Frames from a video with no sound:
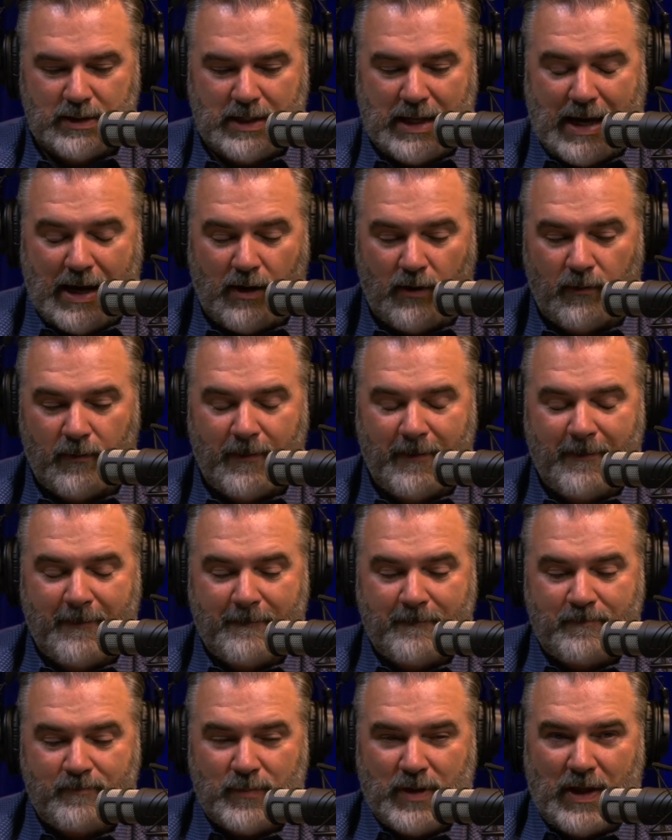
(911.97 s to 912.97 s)
Now,
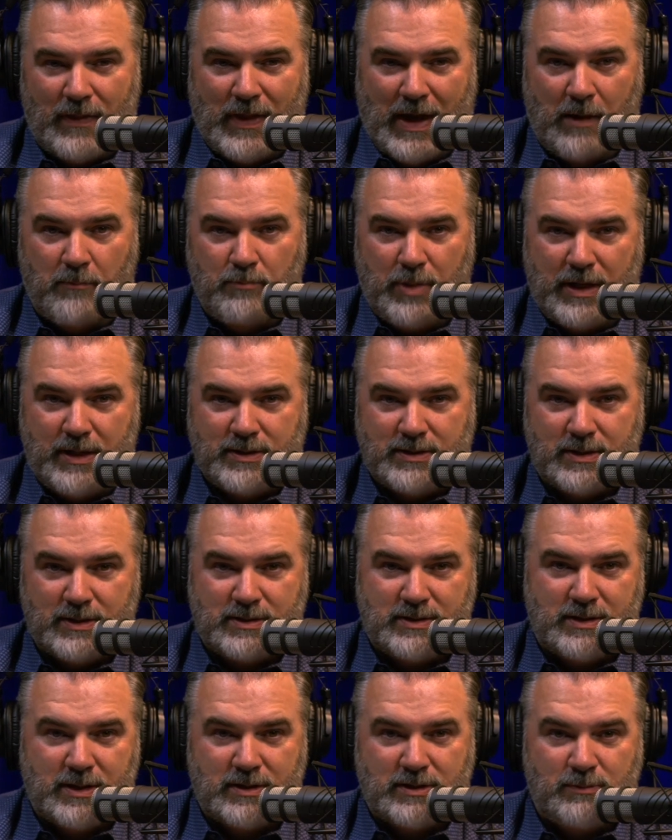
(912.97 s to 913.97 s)
that base has
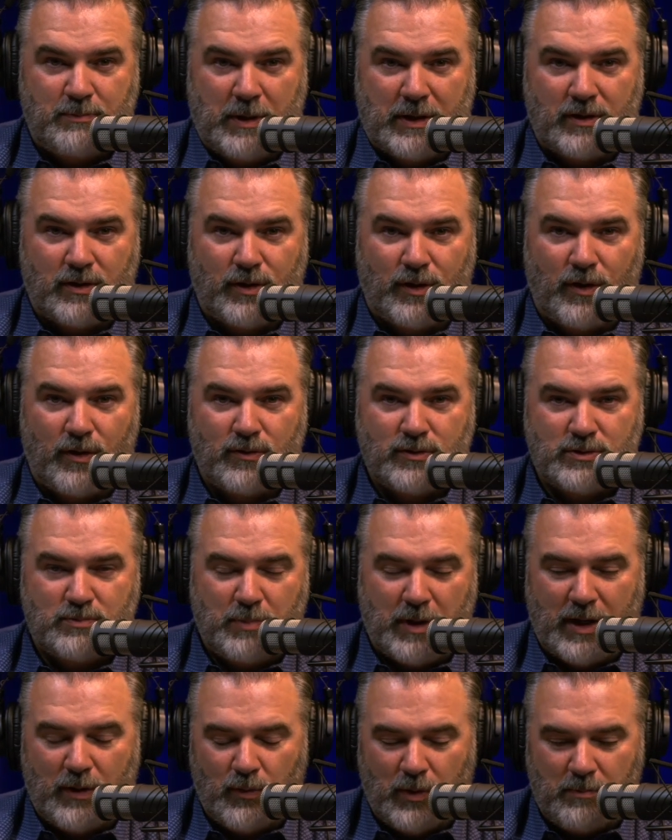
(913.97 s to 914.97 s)
since been closed,
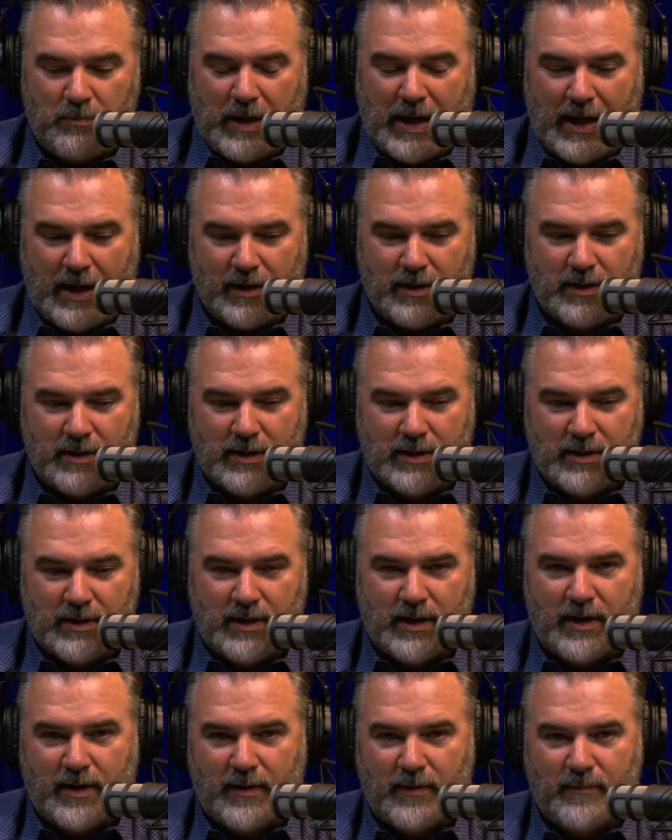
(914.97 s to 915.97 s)
but I went back
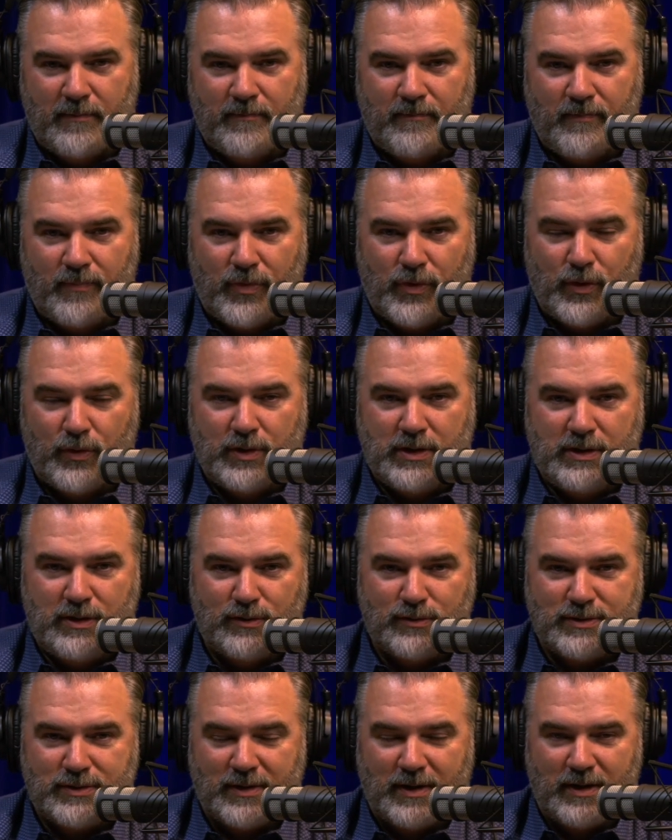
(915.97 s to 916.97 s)
30
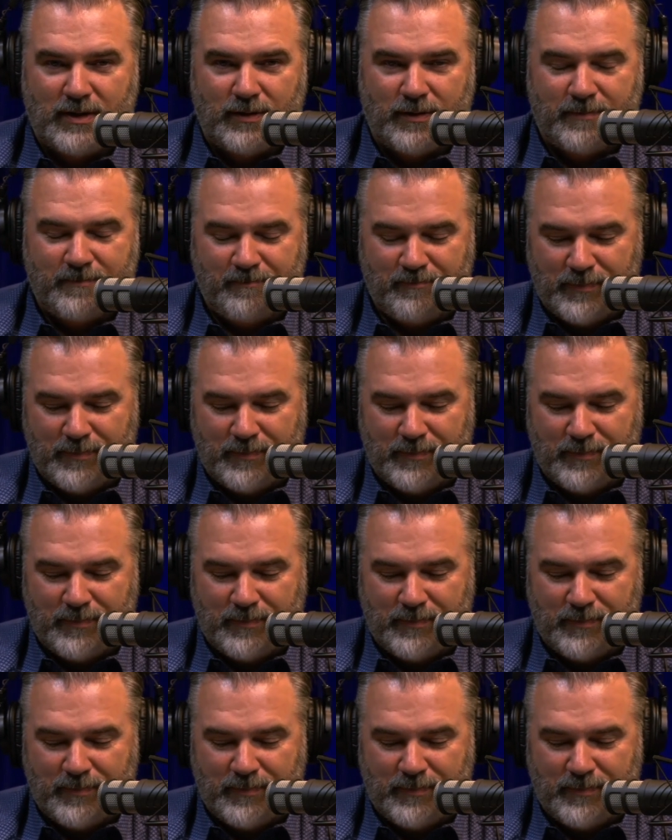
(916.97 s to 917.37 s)
years later.